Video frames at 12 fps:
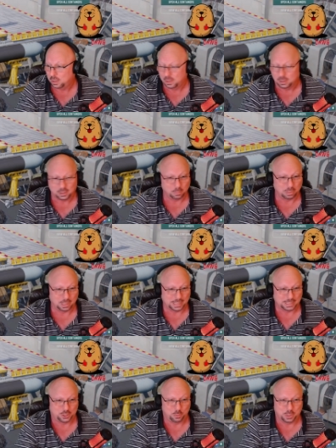complain
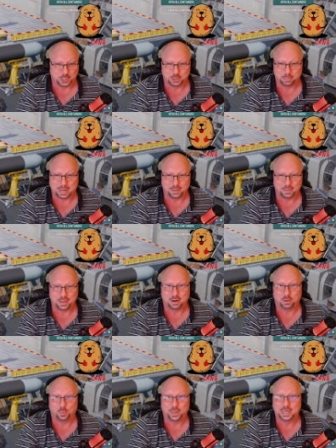too much about there.
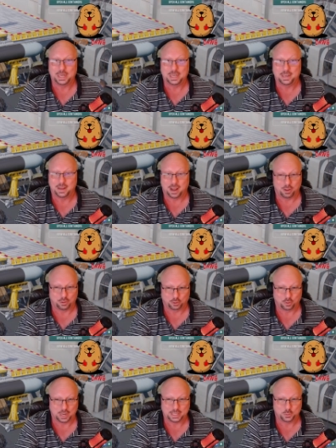We need all the
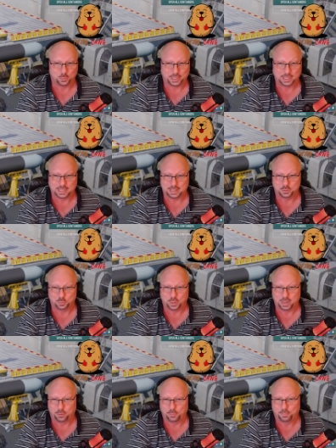credits we can get as
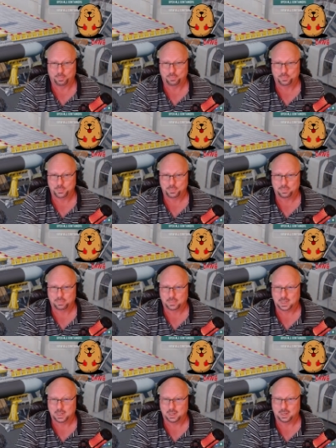well.
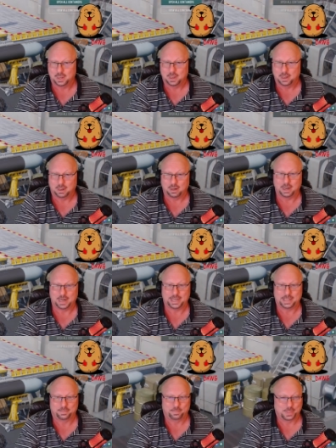All right.
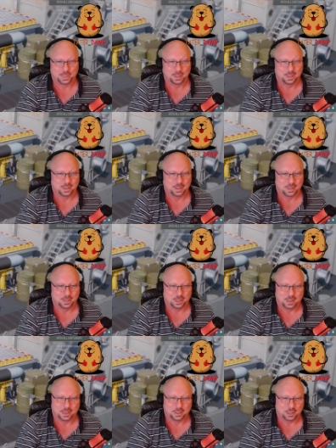
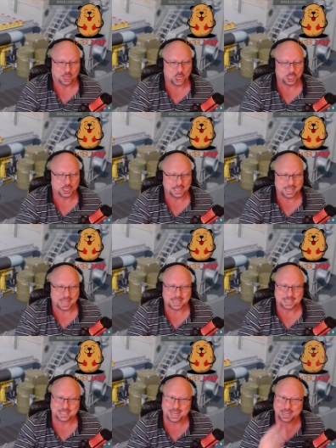Hunting that
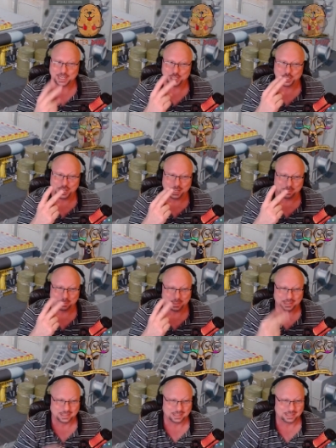second ship.
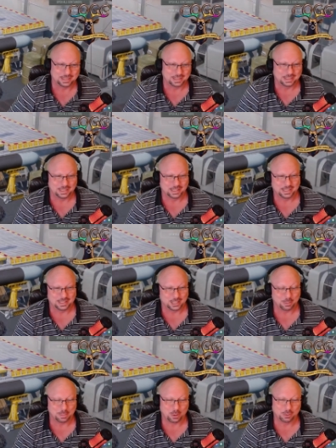
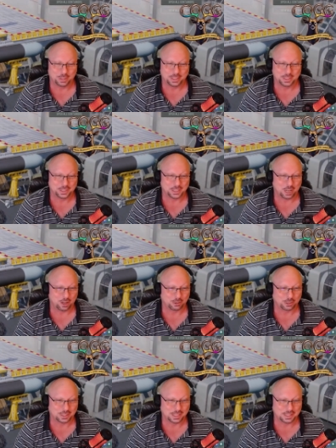Come on, this is an
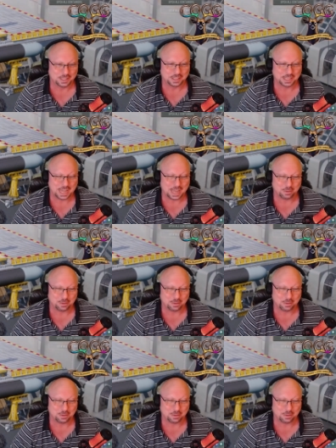account